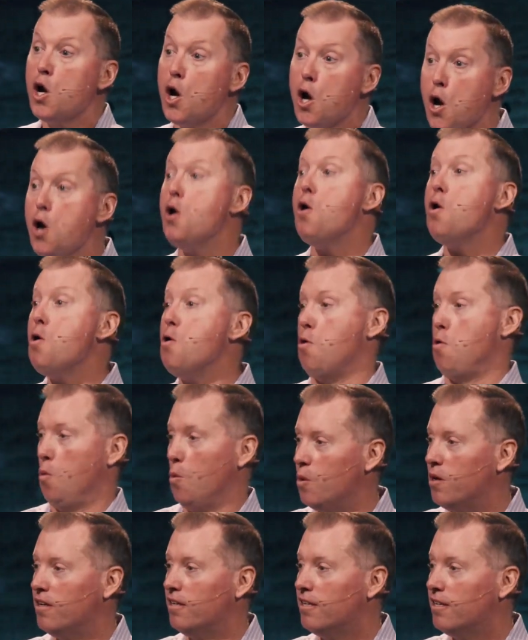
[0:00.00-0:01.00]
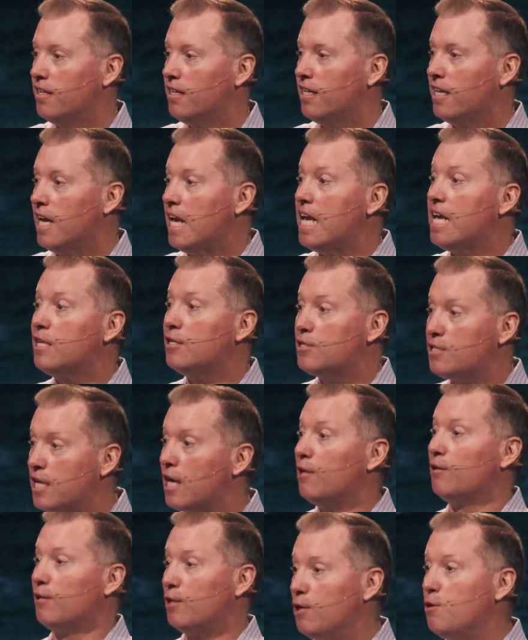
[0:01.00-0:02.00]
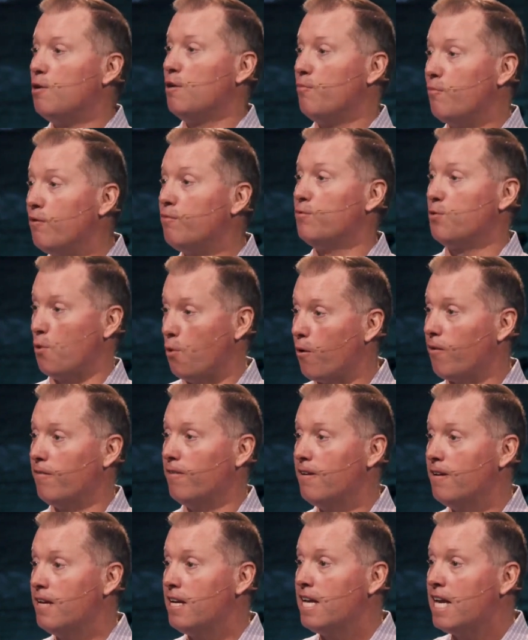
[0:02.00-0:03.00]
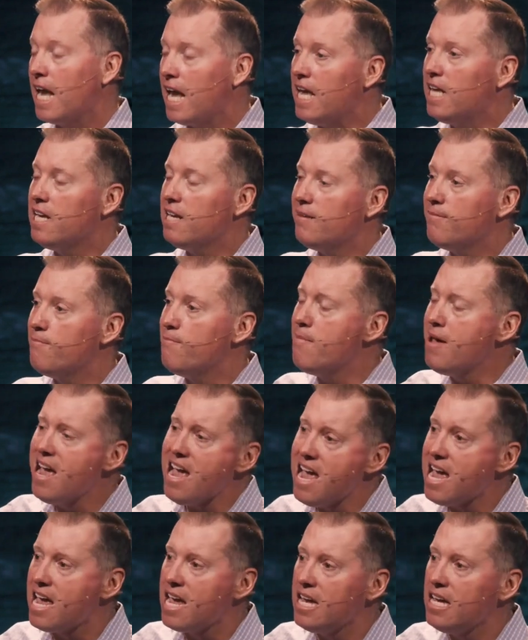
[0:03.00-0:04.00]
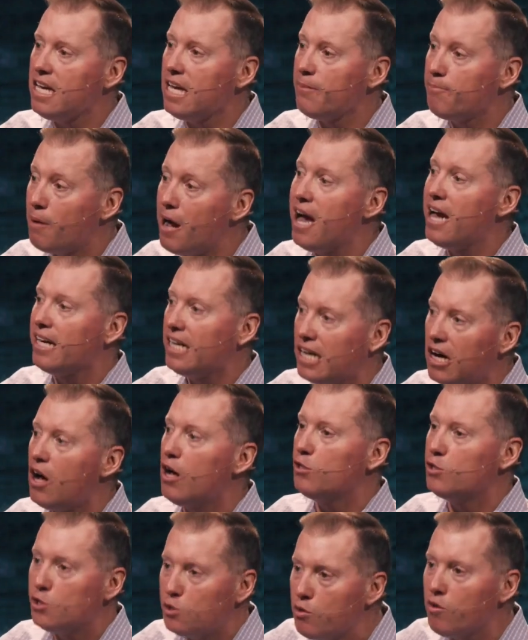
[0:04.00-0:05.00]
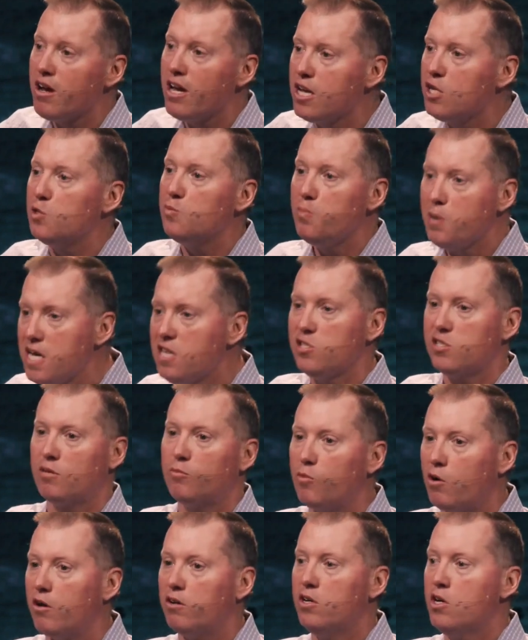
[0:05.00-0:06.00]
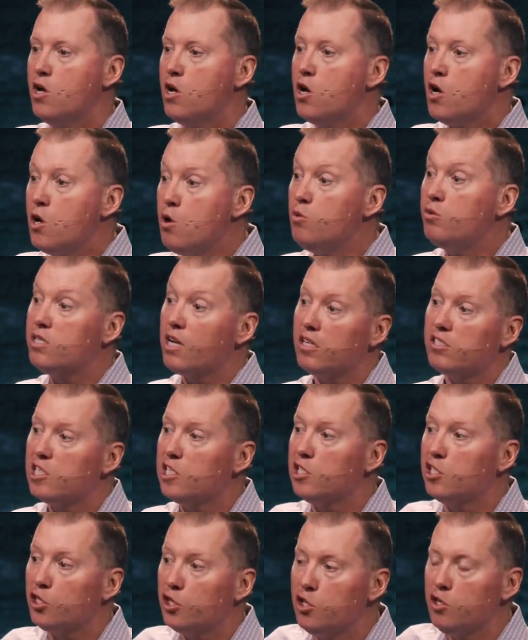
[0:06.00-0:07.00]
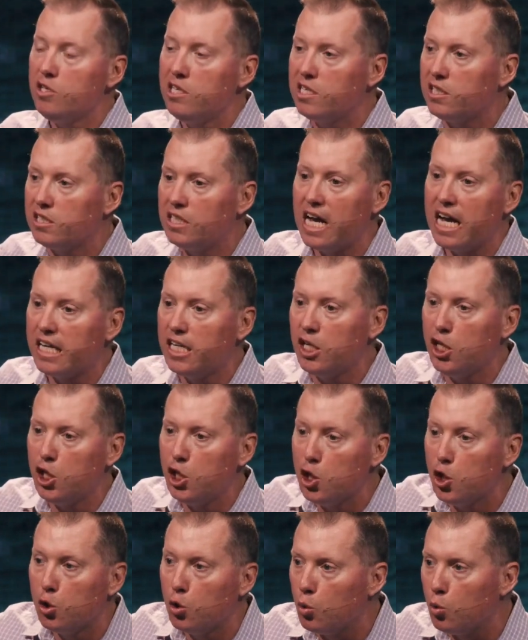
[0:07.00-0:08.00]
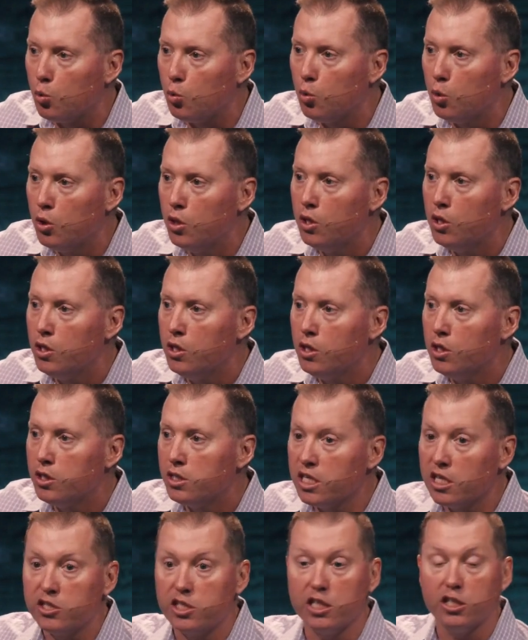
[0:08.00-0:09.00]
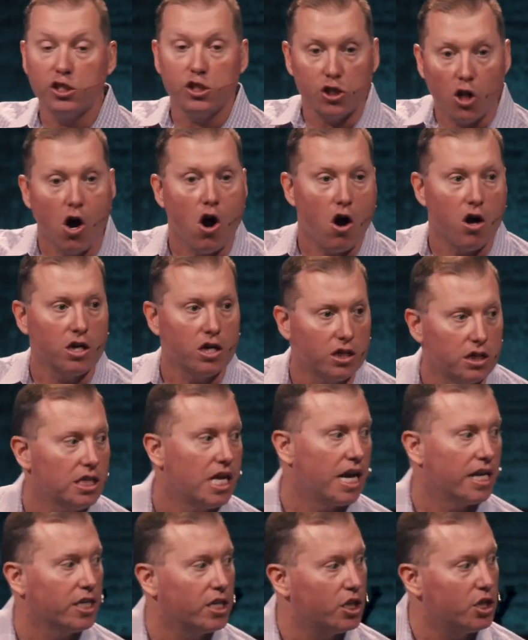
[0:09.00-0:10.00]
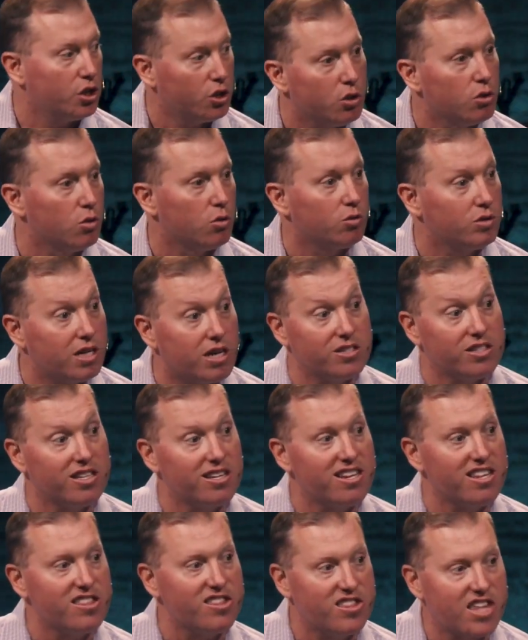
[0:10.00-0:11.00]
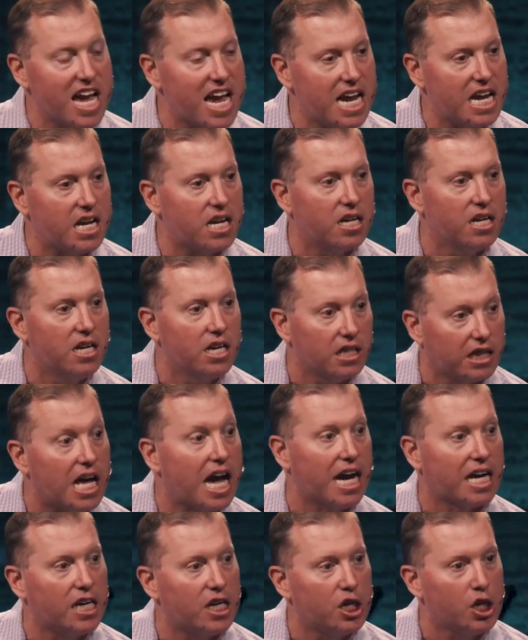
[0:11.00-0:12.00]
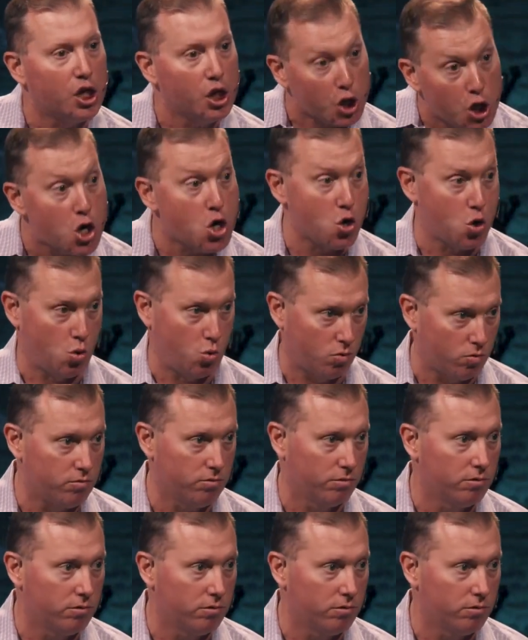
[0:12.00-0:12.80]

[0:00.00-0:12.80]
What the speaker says: who he is telling you to move toward. And it may, by God's grace, be someone who doesn't look like you, doesn't talk like you, doesn't think like you.